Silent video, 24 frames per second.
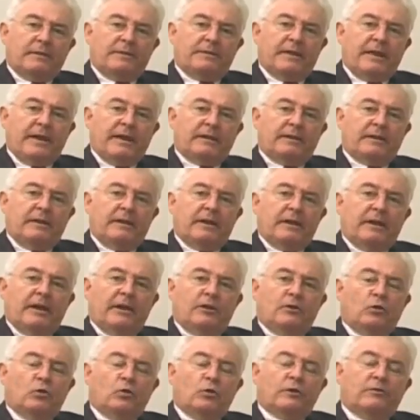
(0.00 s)
that
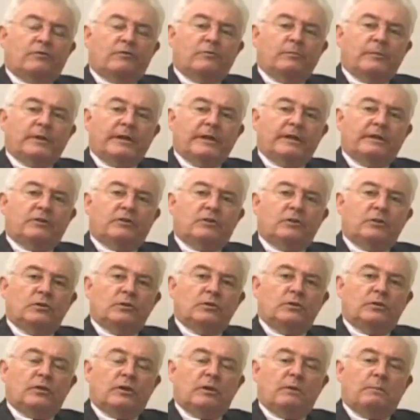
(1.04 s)
in order for me
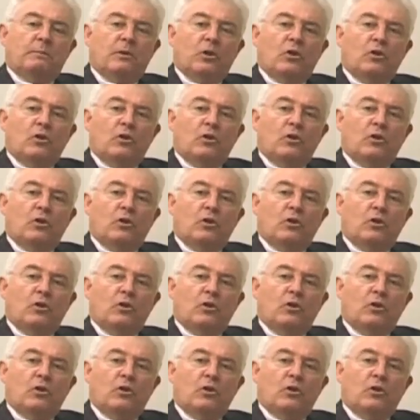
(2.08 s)
to